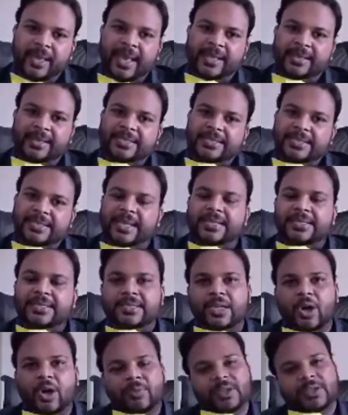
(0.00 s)
And this tells
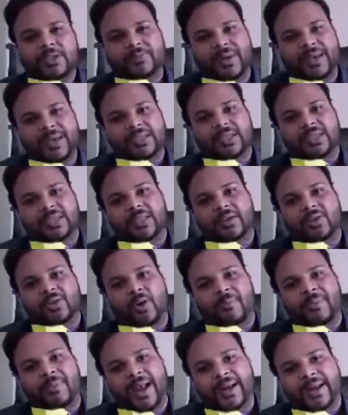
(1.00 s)
us how much pressure
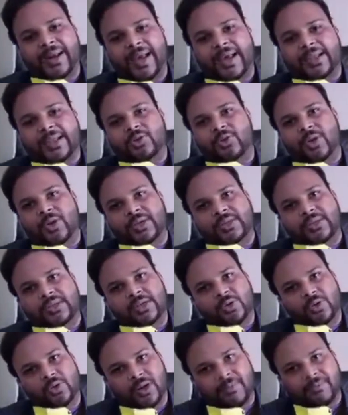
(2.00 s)
your bladder has to
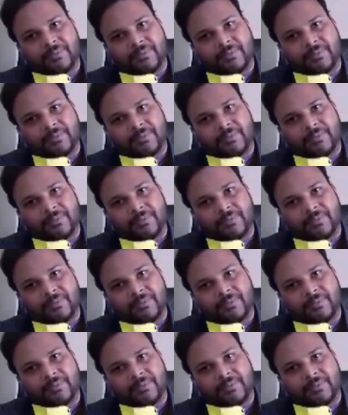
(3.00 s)
exert to